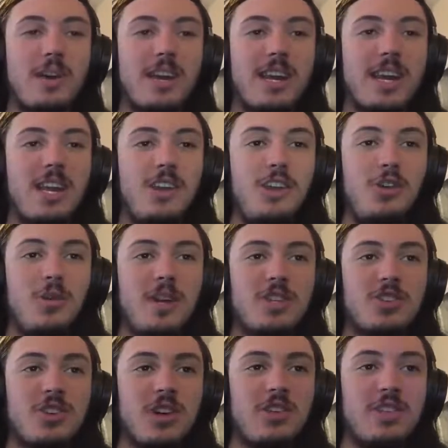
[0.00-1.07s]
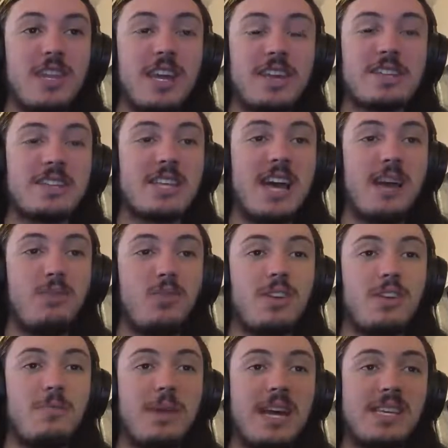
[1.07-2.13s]
We're gonna get a new intro the next time we
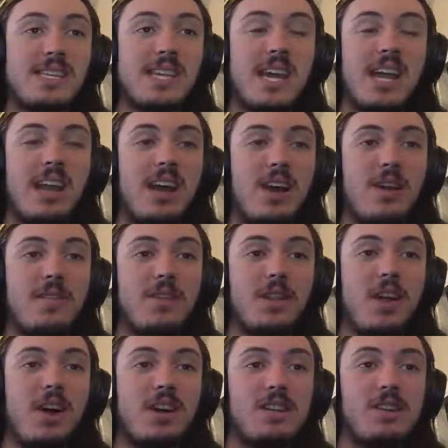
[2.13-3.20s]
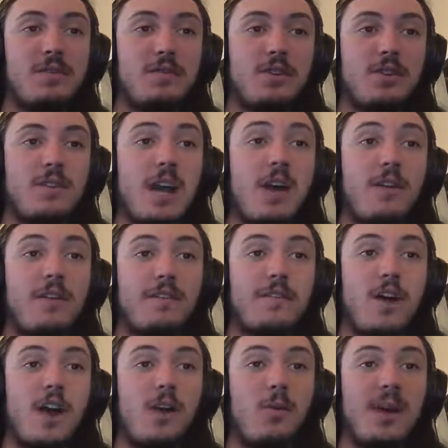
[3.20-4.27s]
do Ben 10, however long in the future, however
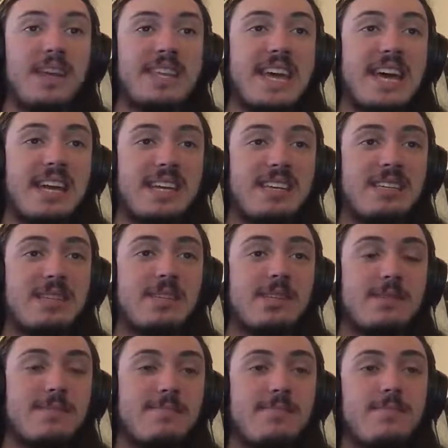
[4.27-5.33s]
far away that is.